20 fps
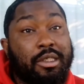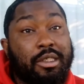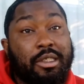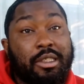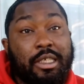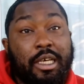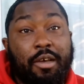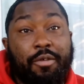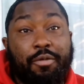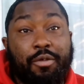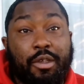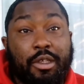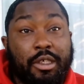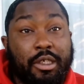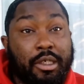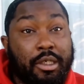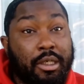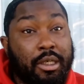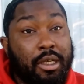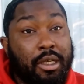It's
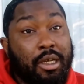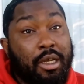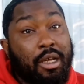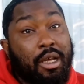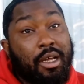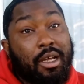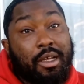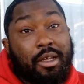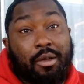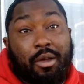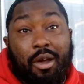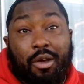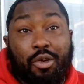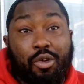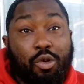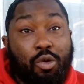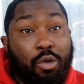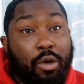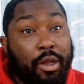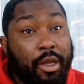definitely a
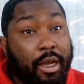going